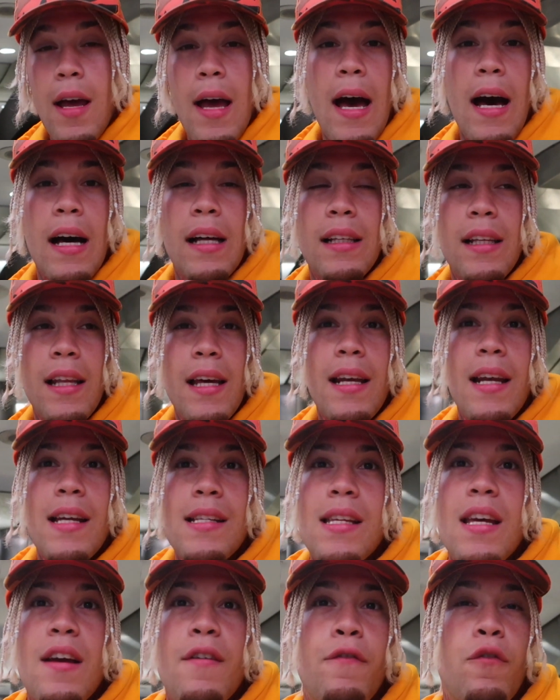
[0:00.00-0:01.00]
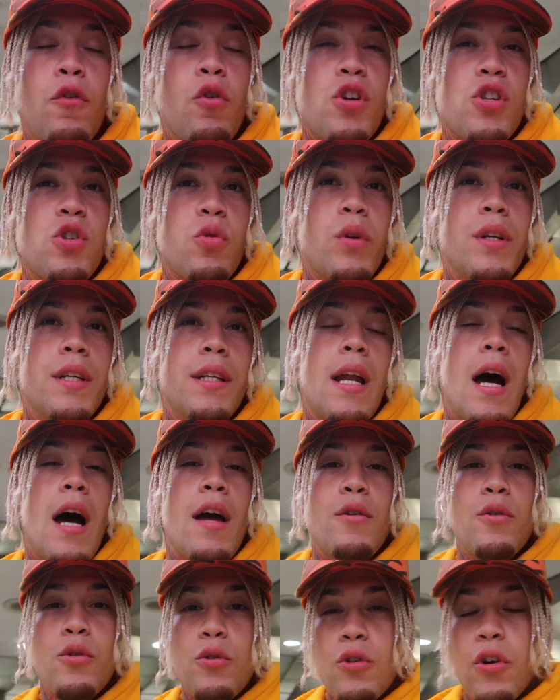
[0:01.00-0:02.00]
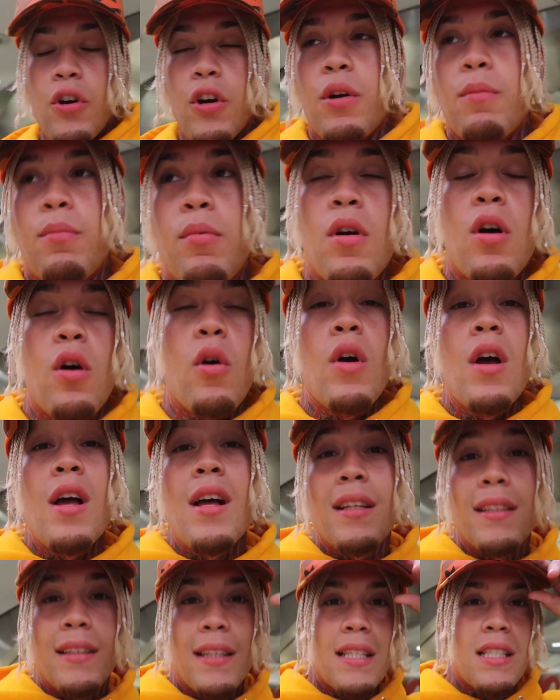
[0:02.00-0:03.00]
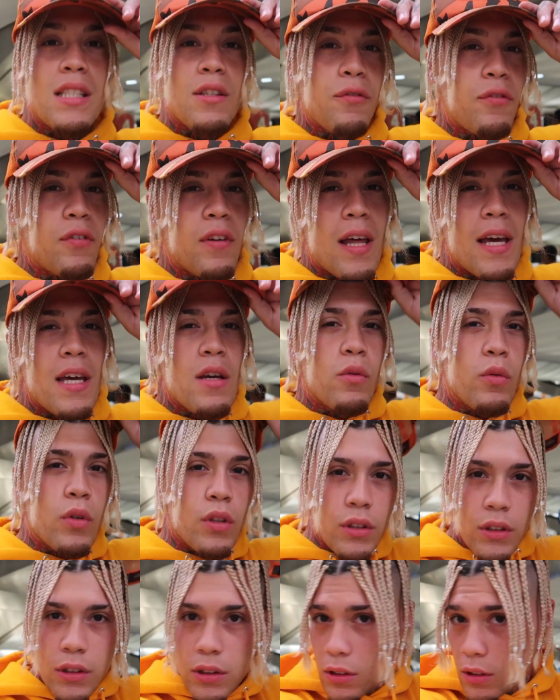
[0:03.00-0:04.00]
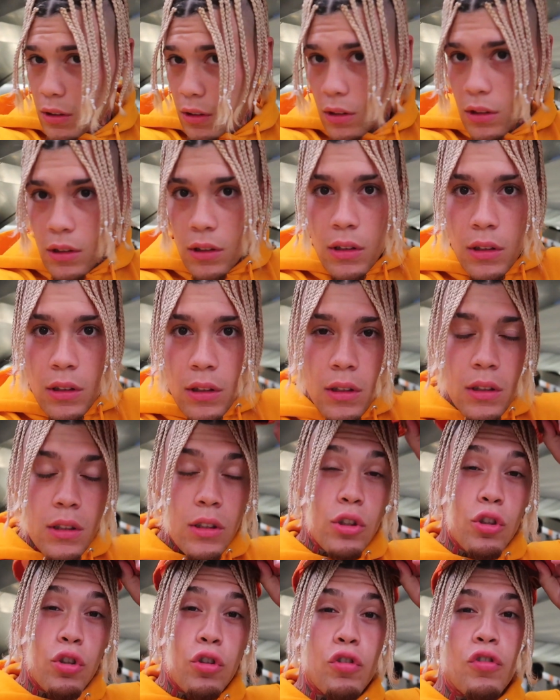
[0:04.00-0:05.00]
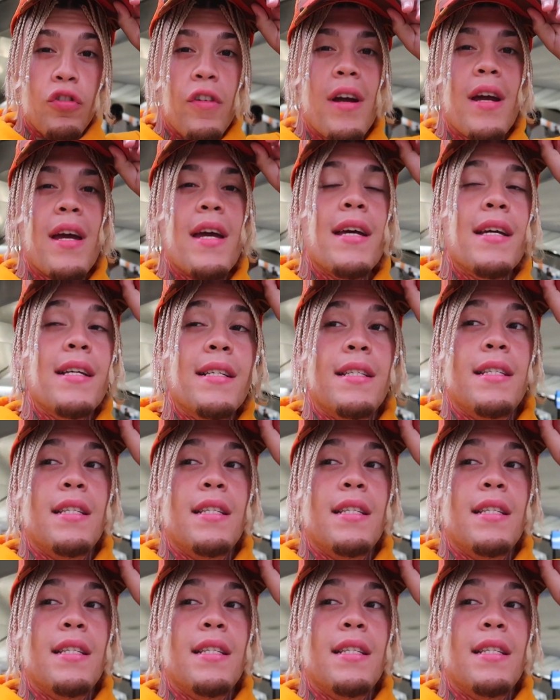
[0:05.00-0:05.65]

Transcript: LA, that's like 429 New York, bro. This flight was crazy.